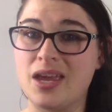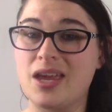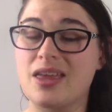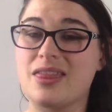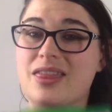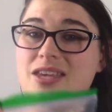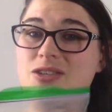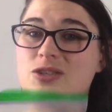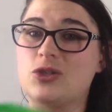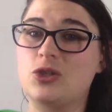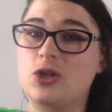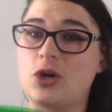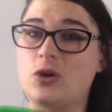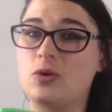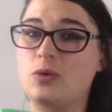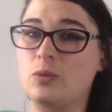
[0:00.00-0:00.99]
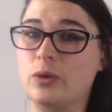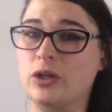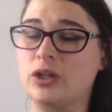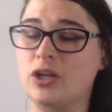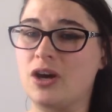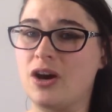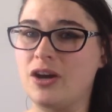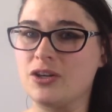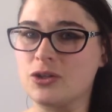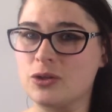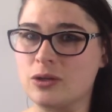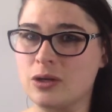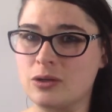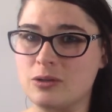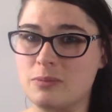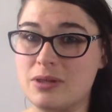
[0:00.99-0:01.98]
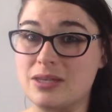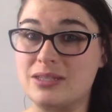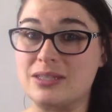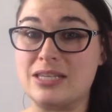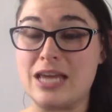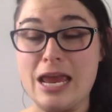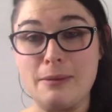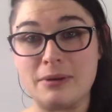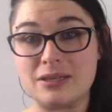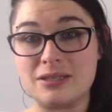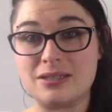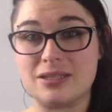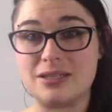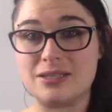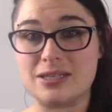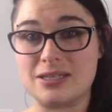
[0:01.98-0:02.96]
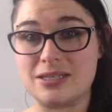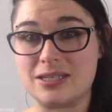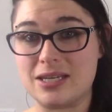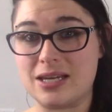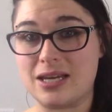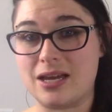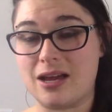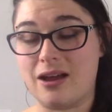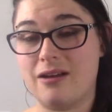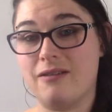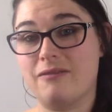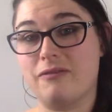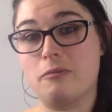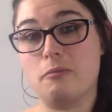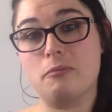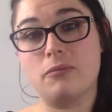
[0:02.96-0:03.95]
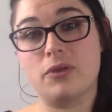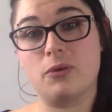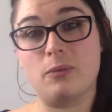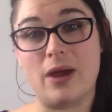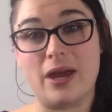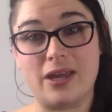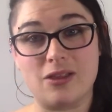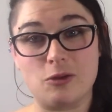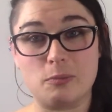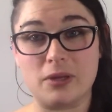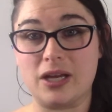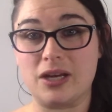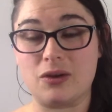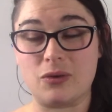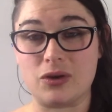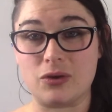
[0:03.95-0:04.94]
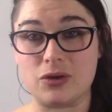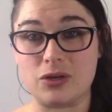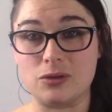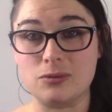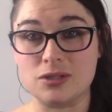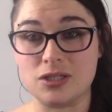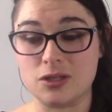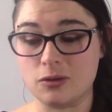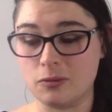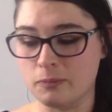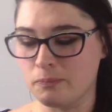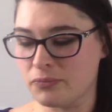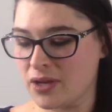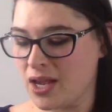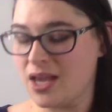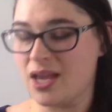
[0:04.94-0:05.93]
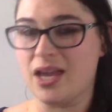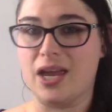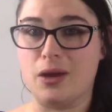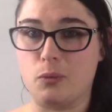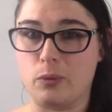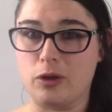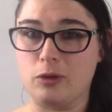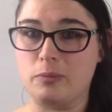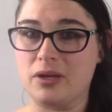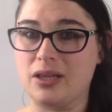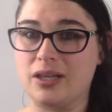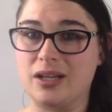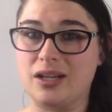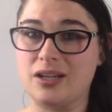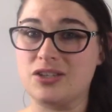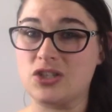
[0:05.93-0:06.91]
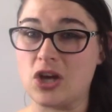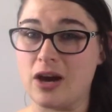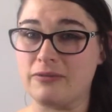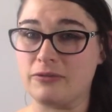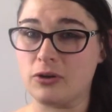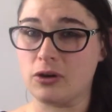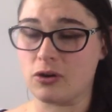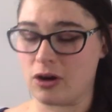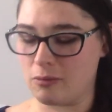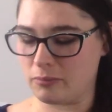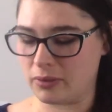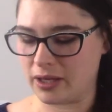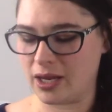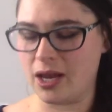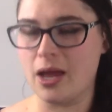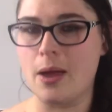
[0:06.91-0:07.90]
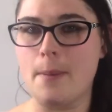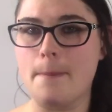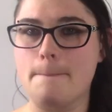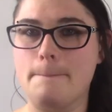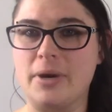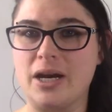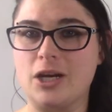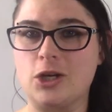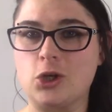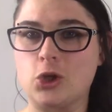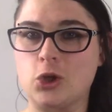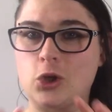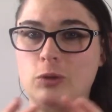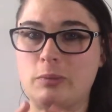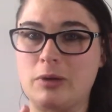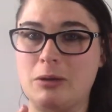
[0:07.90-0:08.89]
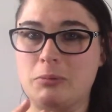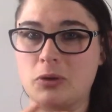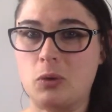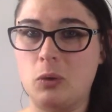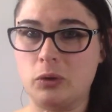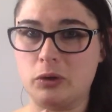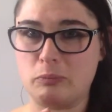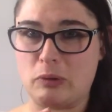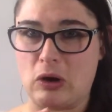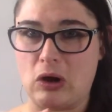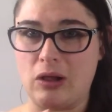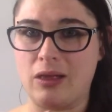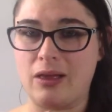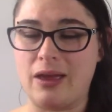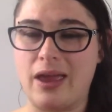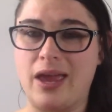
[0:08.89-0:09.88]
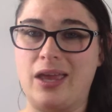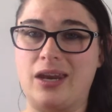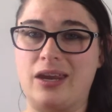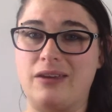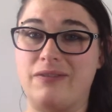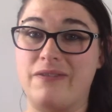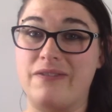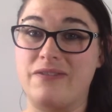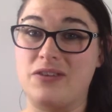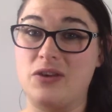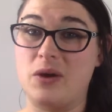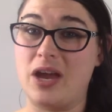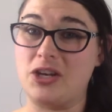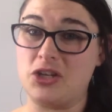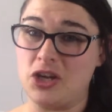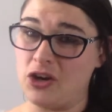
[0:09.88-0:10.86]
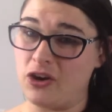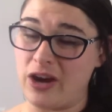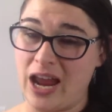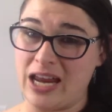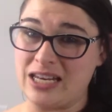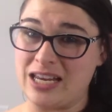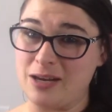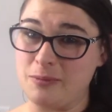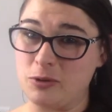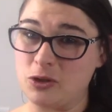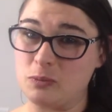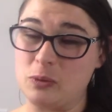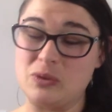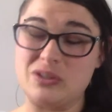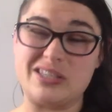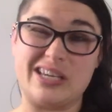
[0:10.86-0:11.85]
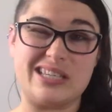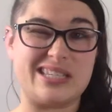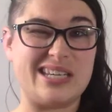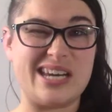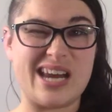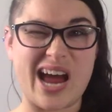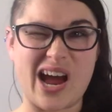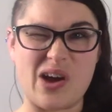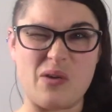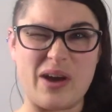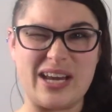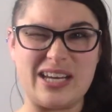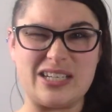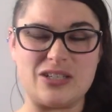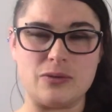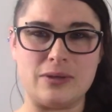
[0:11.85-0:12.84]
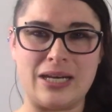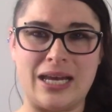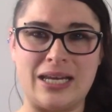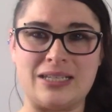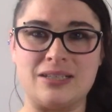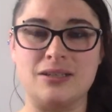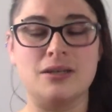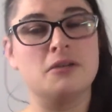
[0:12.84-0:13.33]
This dough will not turn out to be the same consistency of the regular Play-Doh you're used to. It will be a little softer and crumbly, but it should be able to hold a ball. And if you get to your 8 tablespoons and it's not quite doing it,